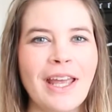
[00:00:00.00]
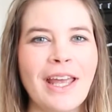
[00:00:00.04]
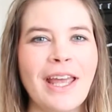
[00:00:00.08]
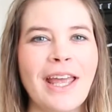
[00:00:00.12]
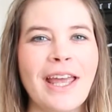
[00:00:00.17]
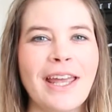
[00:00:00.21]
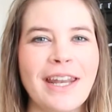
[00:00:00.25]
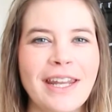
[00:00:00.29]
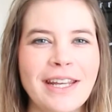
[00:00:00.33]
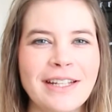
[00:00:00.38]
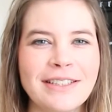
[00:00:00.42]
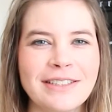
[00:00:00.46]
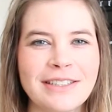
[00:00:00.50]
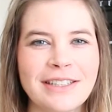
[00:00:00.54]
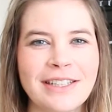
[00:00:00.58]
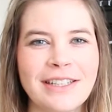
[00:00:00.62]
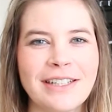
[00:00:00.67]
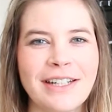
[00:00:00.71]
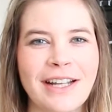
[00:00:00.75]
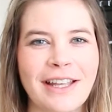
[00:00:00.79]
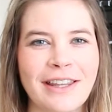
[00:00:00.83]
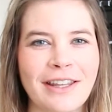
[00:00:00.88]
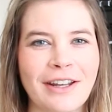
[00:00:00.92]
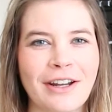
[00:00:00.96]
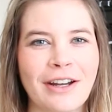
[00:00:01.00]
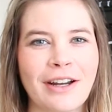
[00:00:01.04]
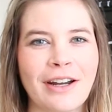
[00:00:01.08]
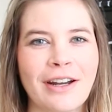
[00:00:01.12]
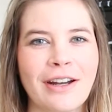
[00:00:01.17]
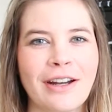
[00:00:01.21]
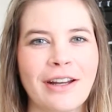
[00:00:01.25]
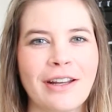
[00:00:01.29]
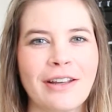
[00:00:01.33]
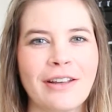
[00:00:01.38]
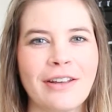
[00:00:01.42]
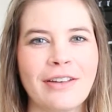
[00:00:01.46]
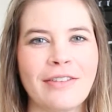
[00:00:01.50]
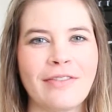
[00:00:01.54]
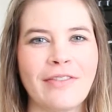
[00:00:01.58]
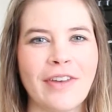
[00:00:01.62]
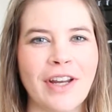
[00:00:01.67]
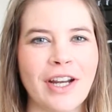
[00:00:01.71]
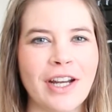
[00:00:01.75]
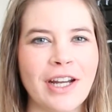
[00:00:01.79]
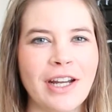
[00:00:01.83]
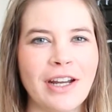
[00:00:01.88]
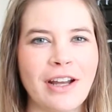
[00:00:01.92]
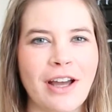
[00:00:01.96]
Headaches are another
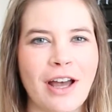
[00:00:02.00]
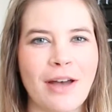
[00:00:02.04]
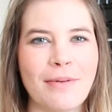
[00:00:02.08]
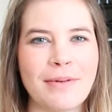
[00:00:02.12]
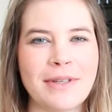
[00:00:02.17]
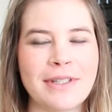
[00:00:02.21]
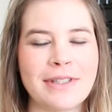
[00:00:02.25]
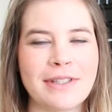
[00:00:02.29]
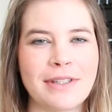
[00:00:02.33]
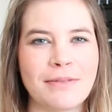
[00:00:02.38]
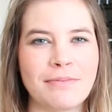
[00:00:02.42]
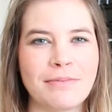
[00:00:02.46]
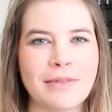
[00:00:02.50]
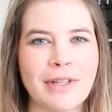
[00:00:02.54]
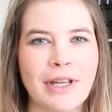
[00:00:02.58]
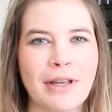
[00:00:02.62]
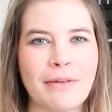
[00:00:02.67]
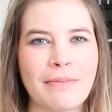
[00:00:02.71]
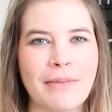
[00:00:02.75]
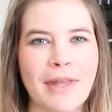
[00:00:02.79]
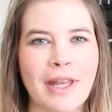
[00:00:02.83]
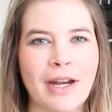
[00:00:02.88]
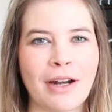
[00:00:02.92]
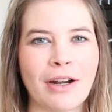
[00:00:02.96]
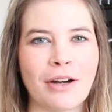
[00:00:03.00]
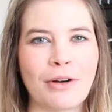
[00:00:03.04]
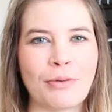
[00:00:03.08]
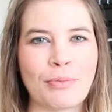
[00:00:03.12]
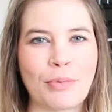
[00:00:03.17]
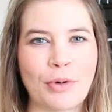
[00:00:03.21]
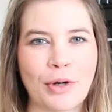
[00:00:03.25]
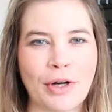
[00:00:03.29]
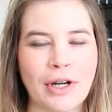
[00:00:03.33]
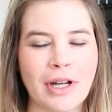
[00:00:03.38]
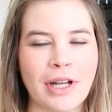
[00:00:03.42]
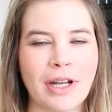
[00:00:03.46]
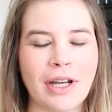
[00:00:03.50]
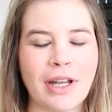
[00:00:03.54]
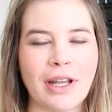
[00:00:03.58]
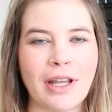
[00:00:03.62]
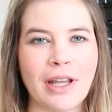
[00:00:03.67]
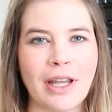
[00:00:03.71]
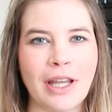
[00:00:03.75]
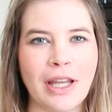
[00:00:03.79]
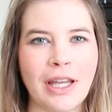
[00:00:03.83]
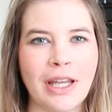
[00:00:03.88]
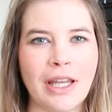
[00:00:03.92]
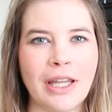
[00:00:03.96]
very common symptom that are reported
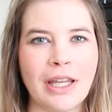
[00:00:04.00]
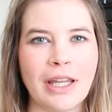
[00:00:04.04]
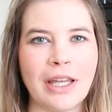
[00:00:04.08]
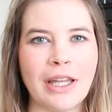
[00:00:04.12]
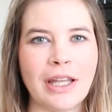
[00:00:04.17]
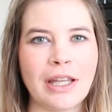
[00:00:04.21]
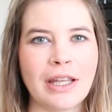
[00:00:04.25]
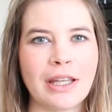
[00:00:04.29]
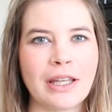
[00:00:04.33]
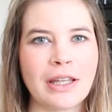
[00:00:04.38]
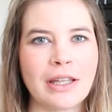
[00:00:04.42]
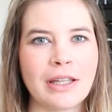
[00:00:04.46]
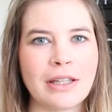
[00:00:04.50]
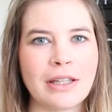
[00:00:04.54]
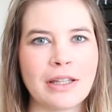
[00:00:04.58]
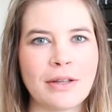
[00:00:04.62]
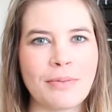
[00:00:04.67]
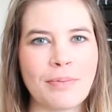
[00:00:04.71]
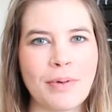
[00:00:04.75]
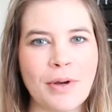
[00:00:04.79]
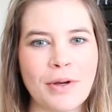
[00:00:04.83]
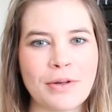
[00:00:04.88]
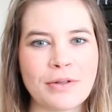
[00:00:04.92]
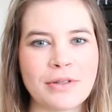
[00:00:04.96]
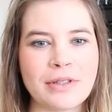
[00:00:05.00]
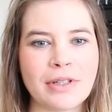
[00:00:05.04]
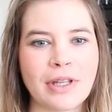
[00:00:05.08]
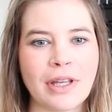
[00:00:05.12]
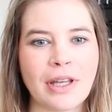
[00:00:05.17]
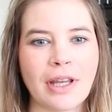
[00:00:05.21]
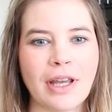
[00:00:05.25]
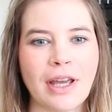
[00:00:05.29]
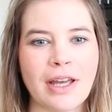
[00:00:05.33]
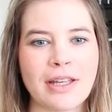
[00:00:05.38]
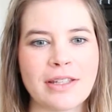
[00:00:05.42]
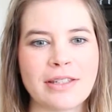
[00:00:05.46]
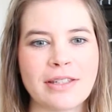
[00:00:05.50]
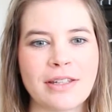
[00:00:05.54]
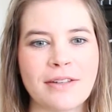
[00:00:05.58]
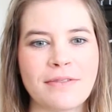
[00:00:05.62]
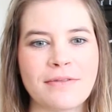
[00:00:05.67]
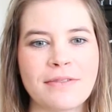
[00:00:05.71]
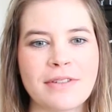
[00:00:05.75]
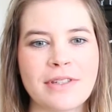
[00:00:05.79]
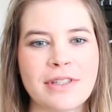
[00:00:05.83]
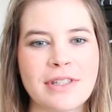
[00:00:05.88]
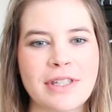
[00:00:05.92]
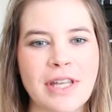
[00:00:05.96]
in the
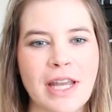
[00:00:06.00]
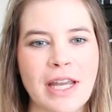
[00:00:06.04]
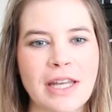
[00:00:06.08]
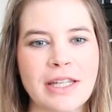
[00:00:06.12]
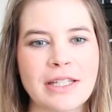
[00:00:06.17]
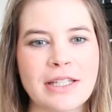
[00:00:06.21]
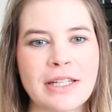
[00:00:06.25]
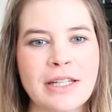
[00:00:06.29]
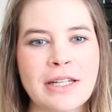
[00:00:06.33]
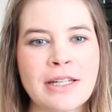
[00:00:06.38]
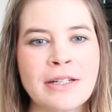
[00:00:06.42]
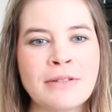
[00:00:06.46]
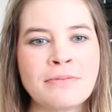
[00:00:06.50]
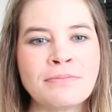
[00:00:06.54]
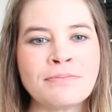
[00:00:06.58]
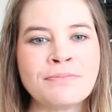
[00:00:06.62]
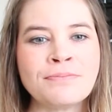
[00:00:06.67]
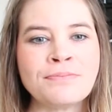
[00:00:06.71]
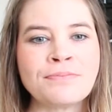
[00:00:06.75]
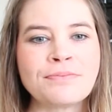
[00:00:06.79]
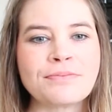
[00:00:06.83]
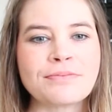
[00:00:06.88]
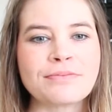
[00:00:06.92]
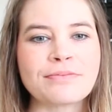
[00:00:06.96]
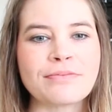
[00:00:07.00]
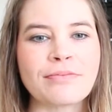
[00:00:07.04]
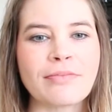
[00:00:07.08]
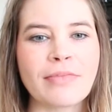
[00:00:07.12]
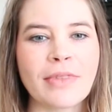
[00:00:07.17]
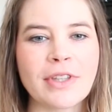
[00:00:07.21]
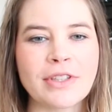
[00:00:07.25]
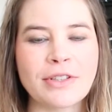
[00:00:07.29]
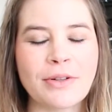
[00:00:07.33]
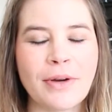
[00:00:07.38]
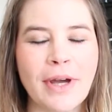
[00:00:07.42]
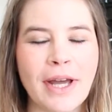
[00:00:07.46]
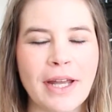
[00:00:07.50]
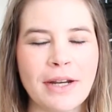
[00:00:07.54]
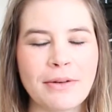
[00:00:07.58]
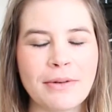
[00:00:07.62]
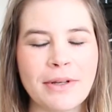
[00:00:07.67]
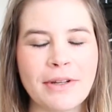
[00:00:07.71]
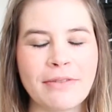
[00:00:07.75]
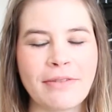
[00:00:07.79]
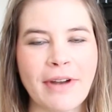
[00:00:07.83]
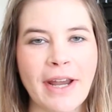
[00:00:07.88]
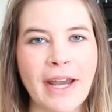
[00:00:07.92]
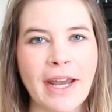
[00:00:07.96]
post-concussive state. So how do
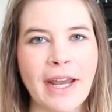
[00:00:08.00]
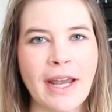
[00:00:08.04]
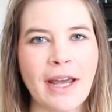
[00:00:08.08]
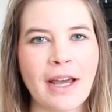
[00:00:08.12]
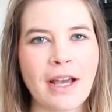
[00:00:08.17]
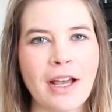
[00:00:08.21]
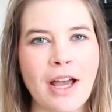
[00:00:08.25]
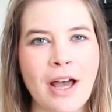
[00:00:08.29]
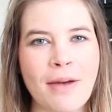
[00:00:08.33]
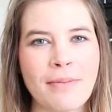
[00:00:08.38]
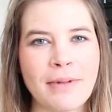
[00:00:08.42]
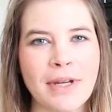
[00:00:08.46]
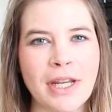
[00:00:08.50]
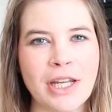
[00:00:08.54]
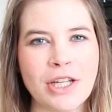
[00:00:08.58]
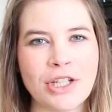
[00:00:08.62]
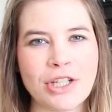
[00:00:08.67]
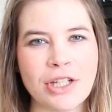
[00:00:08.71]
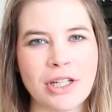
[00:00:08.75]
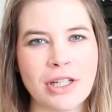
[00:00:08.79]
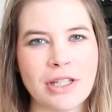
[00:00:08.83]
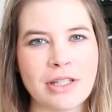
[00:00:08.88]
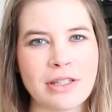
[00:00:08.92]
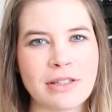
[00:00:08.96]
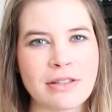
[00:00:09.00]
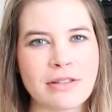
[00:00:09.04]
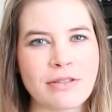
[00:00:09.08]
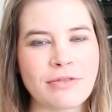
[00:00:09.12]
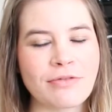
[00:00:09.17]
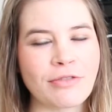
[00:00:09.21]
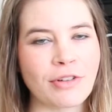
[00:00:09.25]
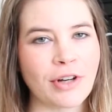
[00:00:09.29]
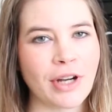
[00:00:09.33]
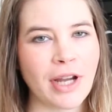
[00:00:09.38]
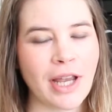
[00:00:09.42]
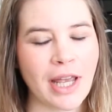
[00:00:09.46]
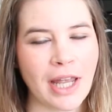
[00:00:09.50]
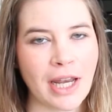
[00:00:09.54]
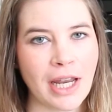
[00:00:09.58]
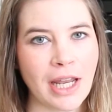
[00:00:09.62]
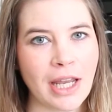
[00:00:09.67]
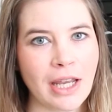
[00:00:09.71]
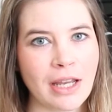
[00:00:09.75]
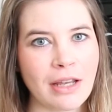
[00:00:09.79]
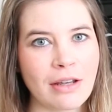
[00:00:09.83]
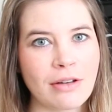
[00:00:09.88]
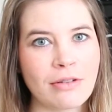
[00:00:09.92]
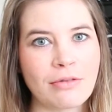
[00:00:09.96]
we write accommodations for a
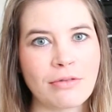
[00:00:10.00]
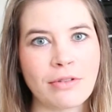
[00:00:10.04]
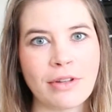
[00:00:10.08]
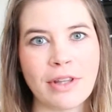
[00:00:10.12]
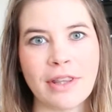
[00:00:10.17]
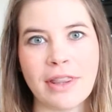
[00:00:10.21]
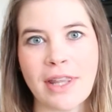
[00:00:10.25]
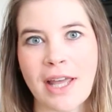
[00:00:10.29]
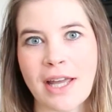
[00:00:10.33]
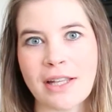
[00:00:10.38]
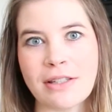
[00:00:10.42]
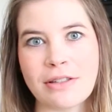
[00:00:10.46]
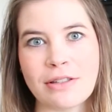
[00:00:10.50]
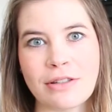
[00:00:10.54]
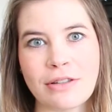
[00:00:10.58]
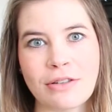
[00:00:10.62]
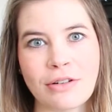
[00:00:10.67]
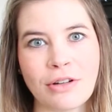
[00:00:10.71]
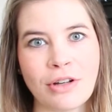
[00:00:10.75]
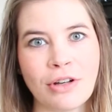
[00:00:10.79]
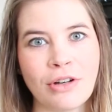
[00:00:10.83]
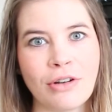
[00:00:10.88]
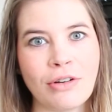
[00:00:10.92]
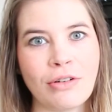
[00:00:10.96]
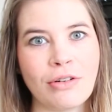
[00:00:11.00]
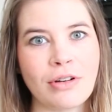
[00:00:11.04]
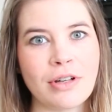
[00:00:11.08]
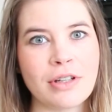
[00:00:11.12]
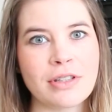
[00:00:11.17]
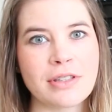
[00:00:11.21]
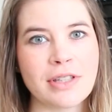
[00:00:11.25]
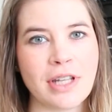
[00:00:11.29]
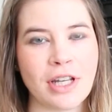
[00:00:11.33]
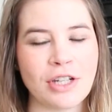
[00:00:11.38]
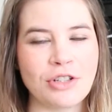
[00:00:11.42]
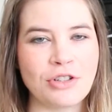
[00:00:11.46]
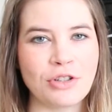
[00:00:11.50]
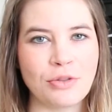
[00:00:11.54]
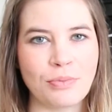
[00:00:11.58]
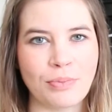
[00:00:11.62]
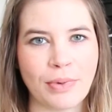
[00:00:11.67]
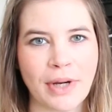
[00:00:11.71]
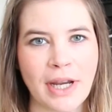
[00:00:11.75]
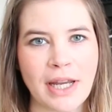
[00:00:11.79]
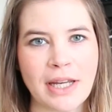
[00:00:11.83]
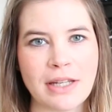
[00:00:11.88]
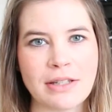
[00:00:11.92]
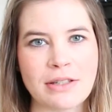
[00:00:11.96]
headache? Well, and that's through scheduled
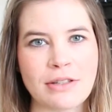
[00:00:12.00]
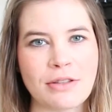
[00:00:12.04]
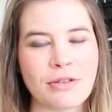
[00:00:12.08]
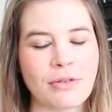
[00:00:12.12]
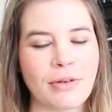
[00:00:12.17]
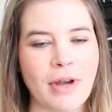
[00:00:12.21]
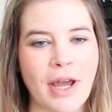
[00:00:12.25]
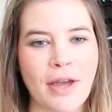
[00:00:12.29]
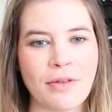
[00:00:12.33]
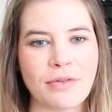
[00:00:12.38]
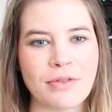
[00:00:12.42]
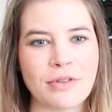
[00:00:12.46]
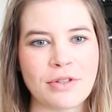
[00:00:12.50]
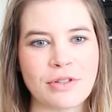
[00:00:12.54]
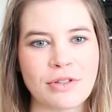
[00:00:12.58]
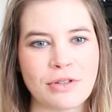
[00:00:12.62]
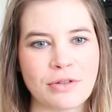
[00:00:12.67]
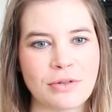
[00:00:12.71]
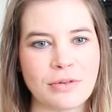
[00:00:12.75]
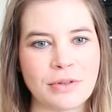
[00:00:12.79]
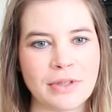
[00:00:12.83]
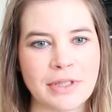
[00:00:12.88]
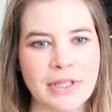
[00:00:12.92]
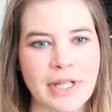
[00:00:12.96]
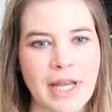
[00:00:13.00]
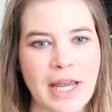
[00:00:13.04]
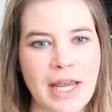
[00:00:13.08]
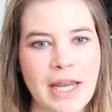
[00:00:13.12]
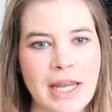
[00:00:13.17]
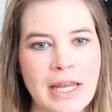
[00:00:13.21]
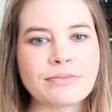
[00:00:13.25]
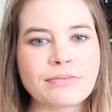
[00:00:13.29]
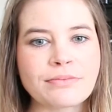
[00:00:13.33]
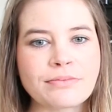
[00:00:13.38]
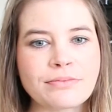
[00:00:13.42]
breaks throughout the school day.